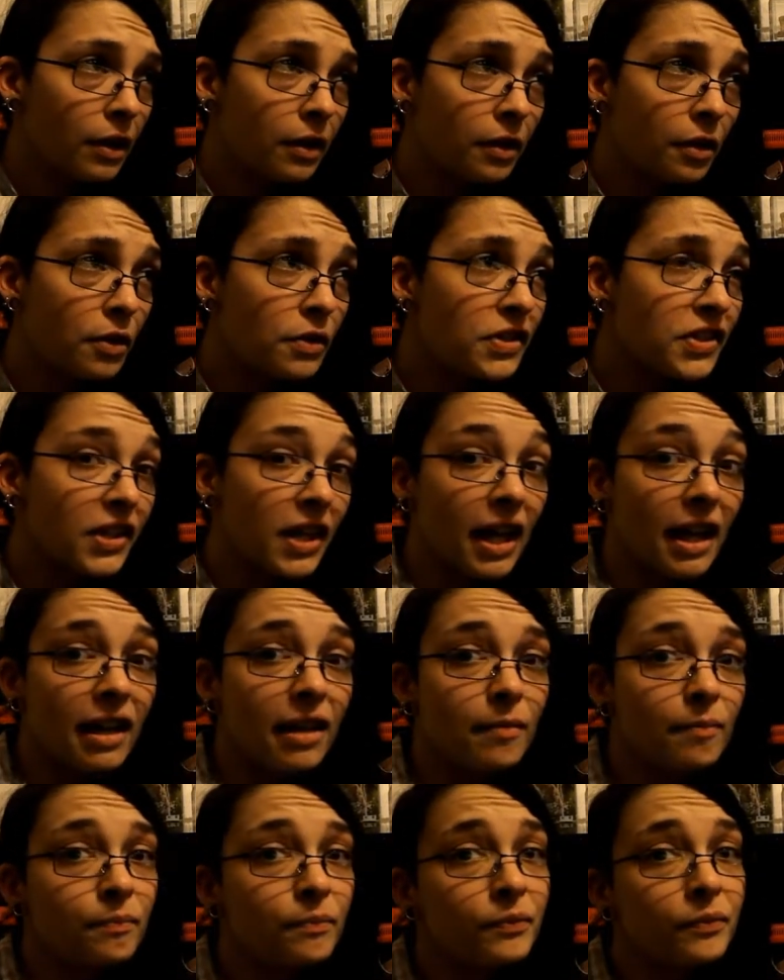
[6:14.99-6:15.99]

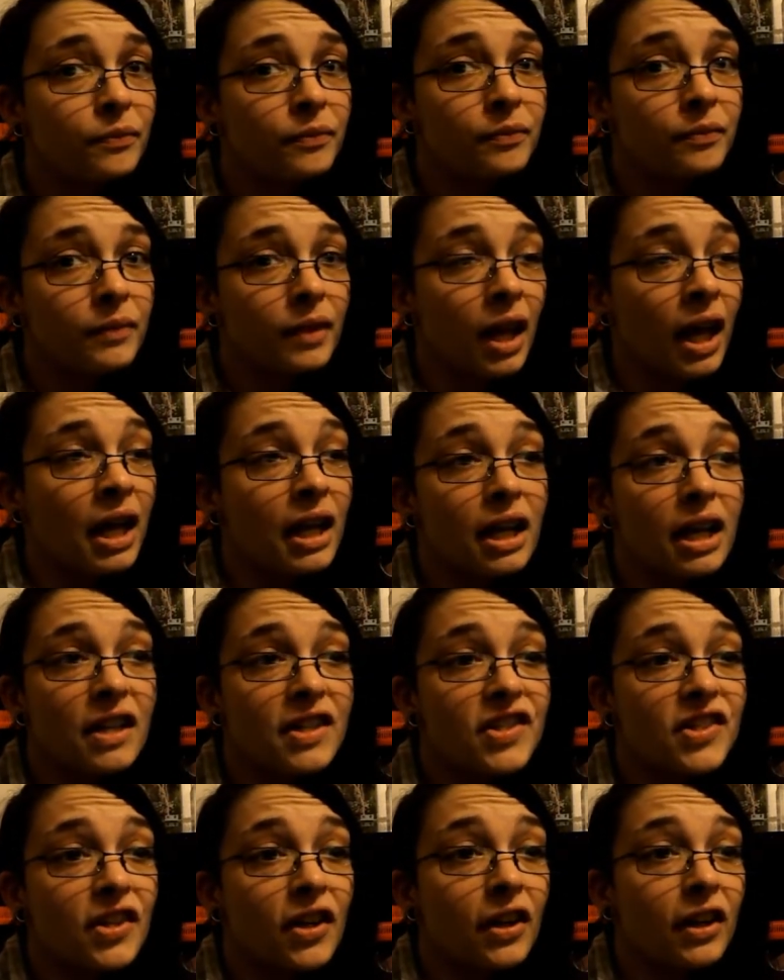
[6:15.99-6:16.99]
Thursday, I got
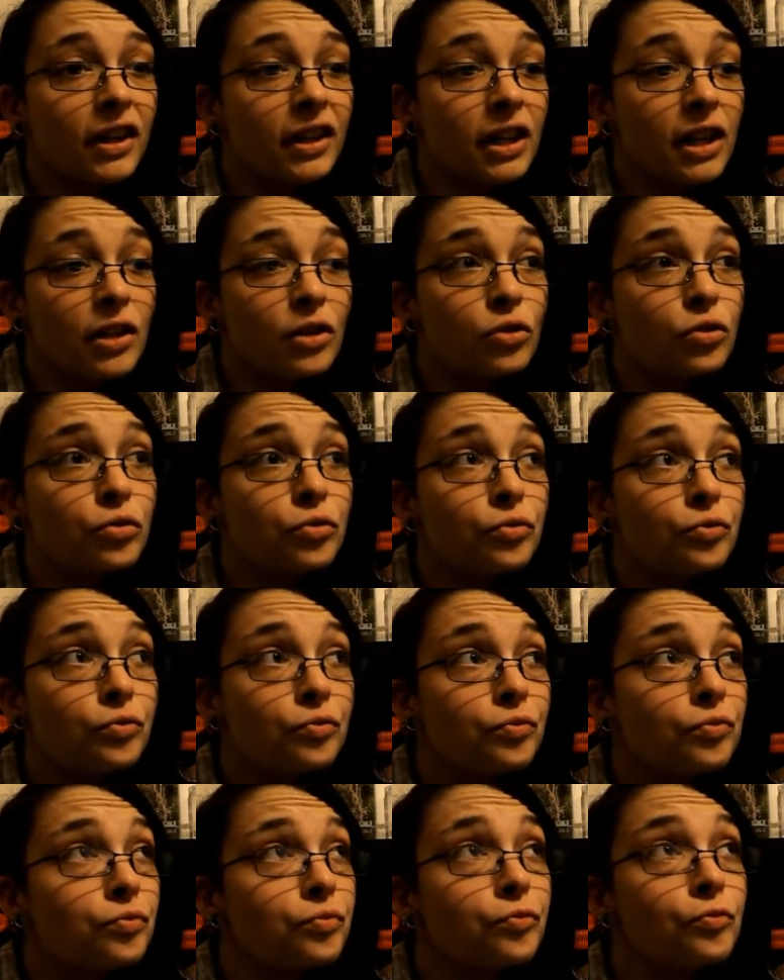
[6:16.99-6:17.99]
stuck in a
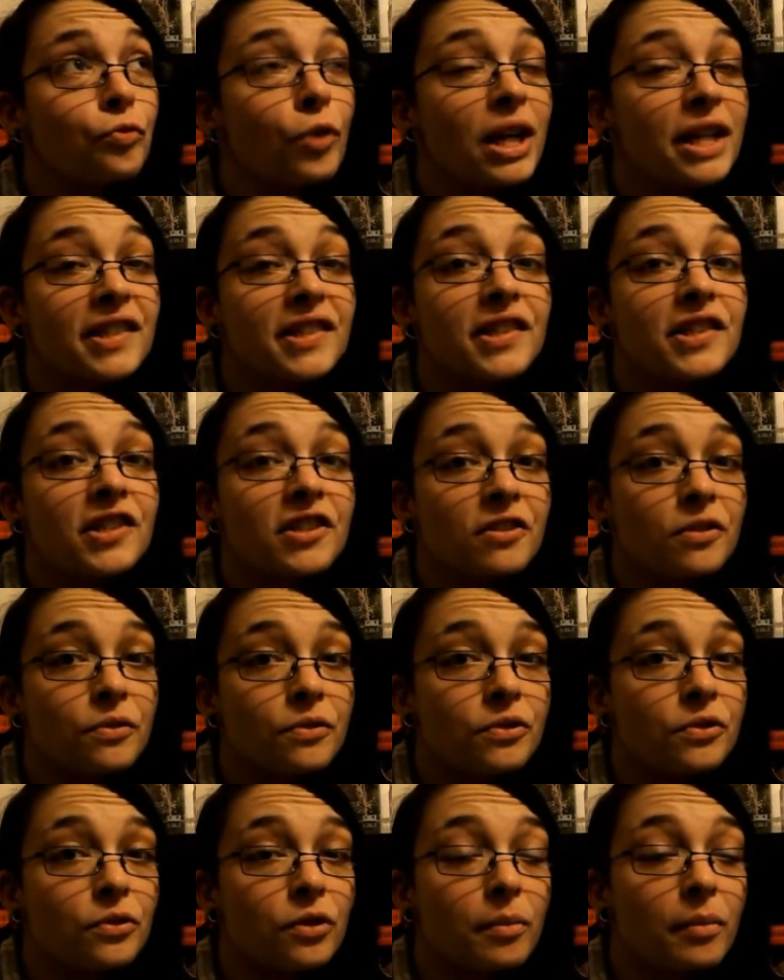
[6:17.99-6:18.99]
crazy
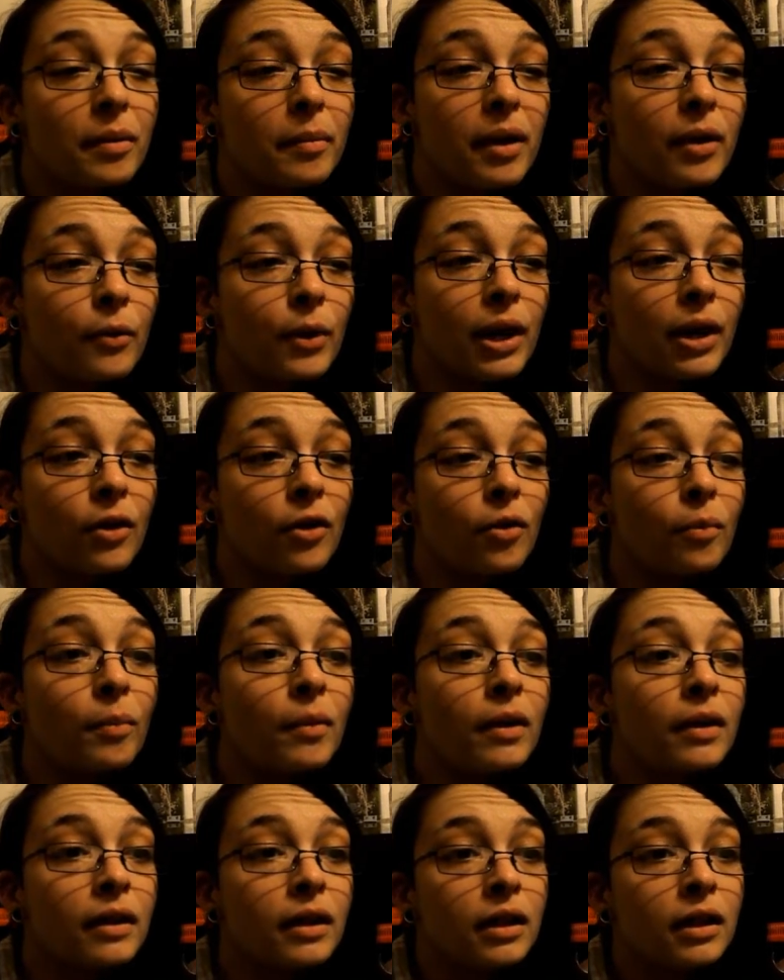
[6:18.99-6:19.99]
snowstorm on my way home.
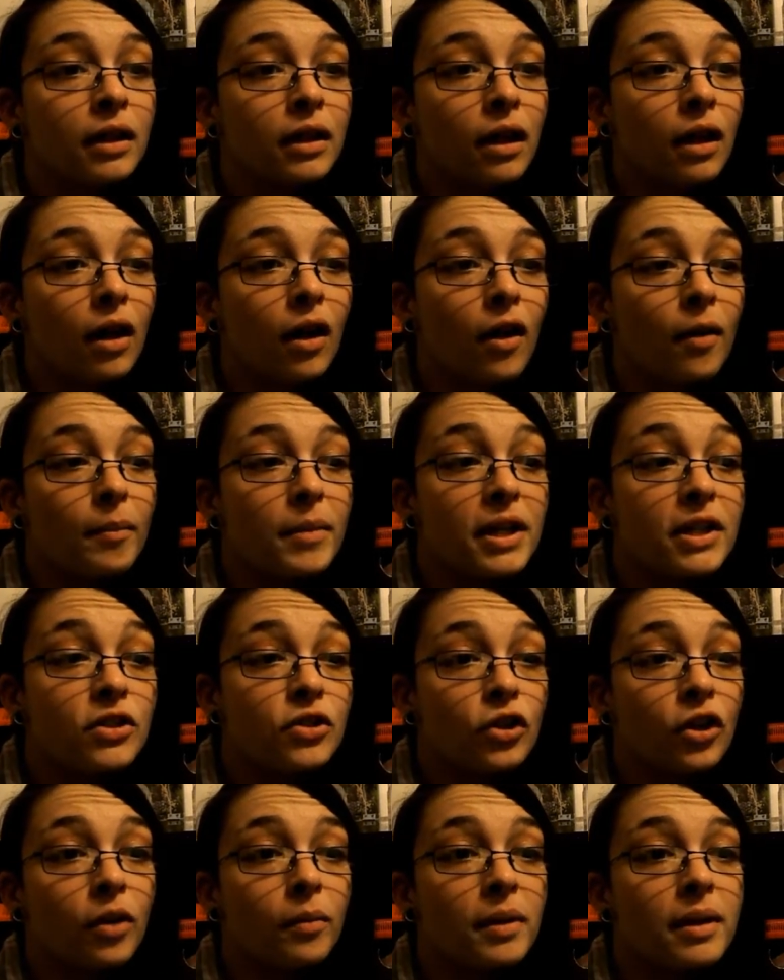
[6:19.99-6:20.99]
It
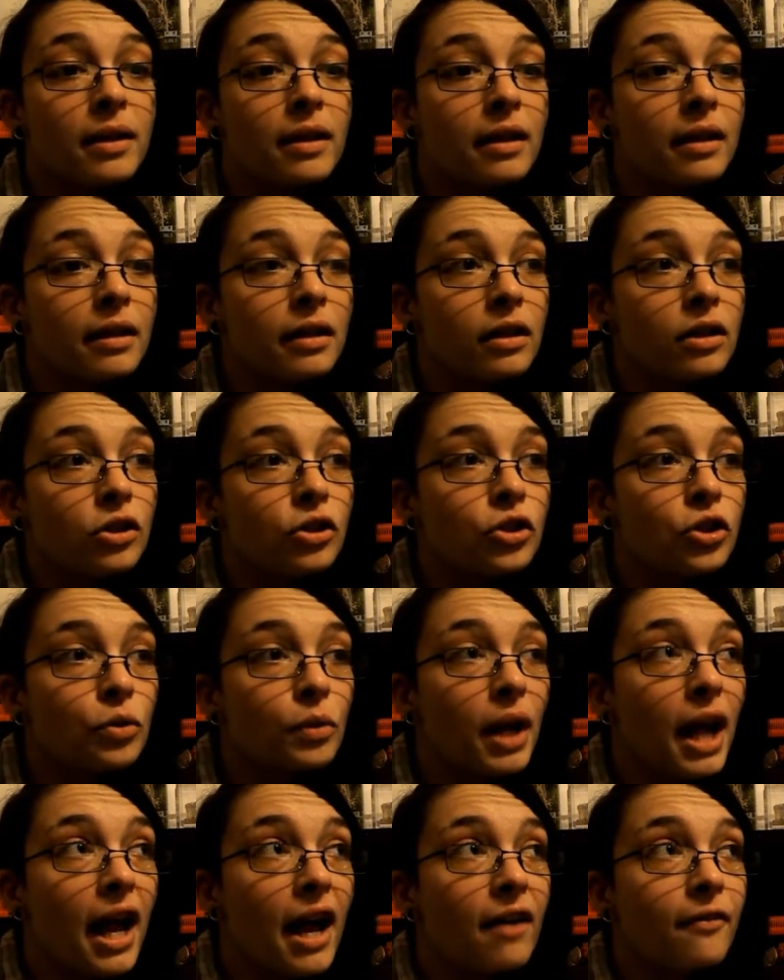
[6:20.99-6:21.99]
took me
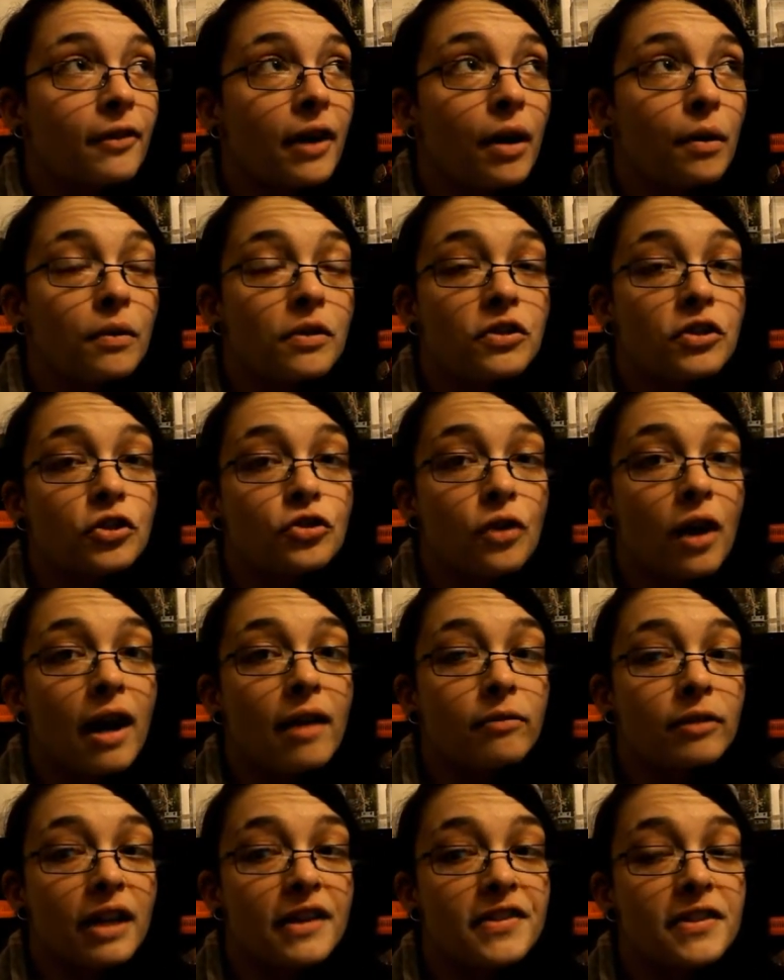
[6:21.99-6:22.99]
2.5 hours to
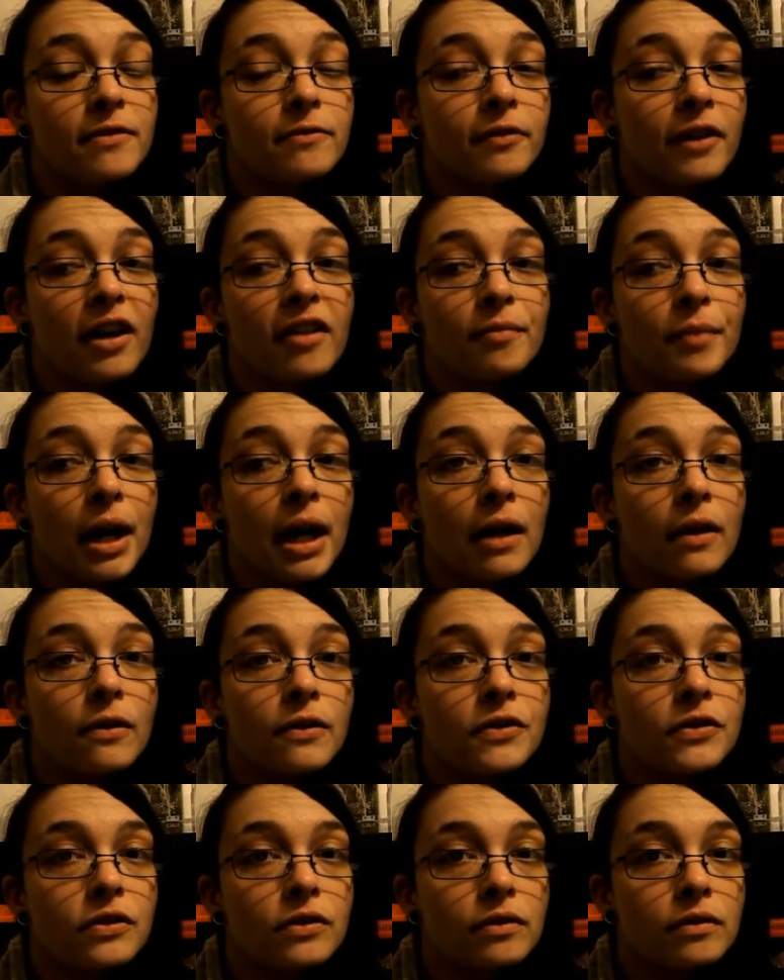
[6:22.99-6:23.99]
drive less than 5
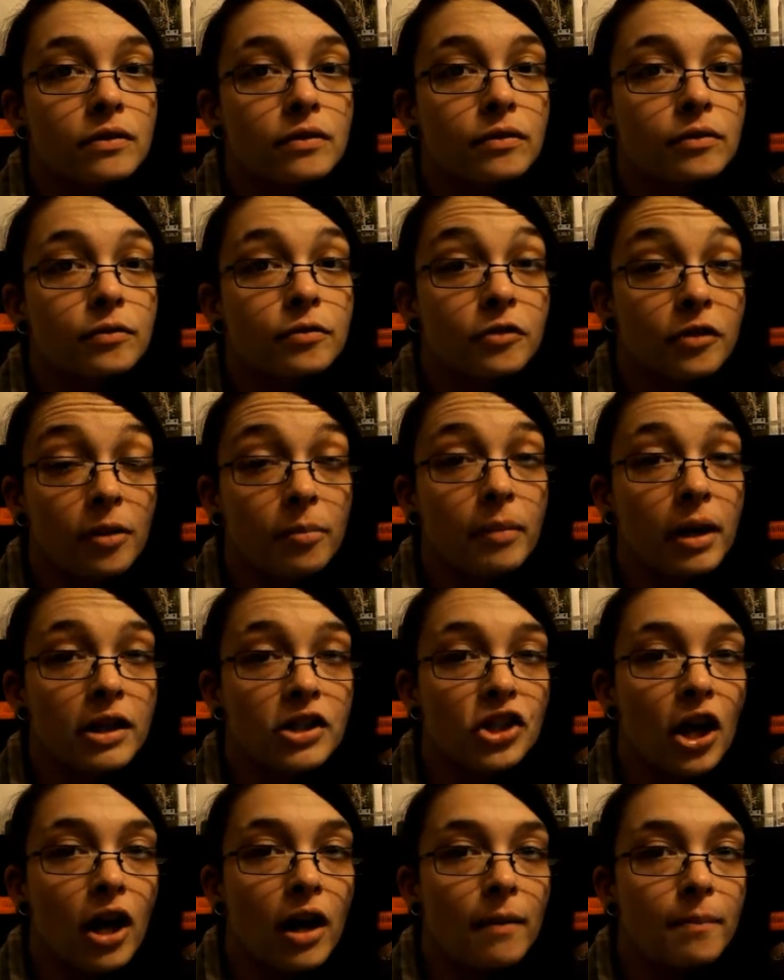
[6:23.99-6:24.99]
miles from my
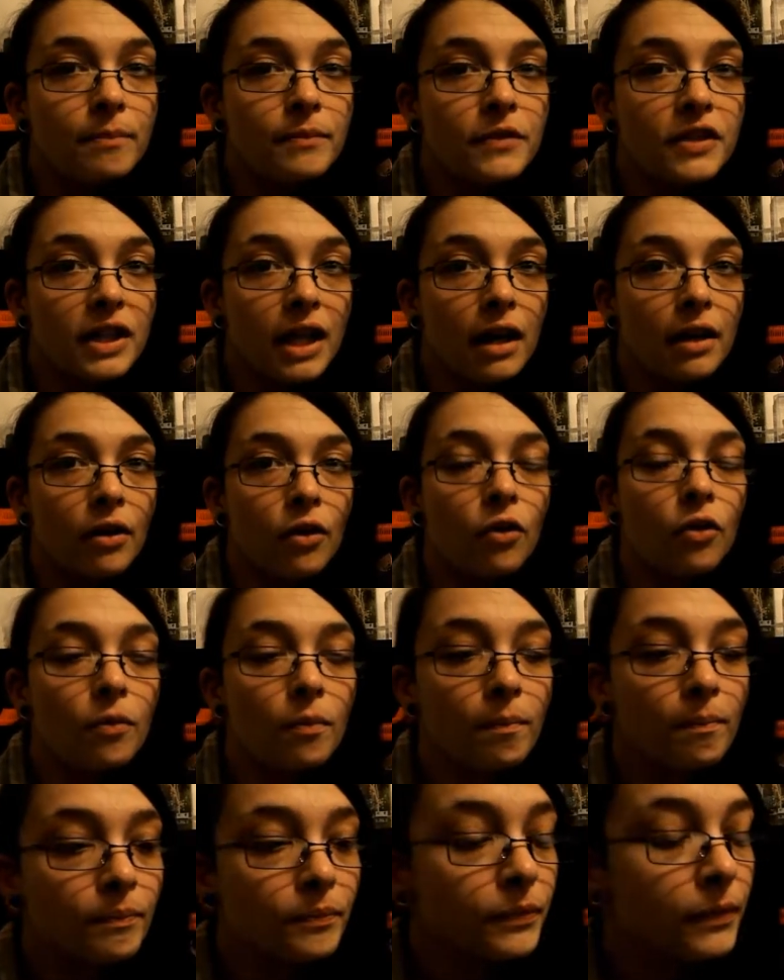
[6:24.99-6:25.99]
job to get home.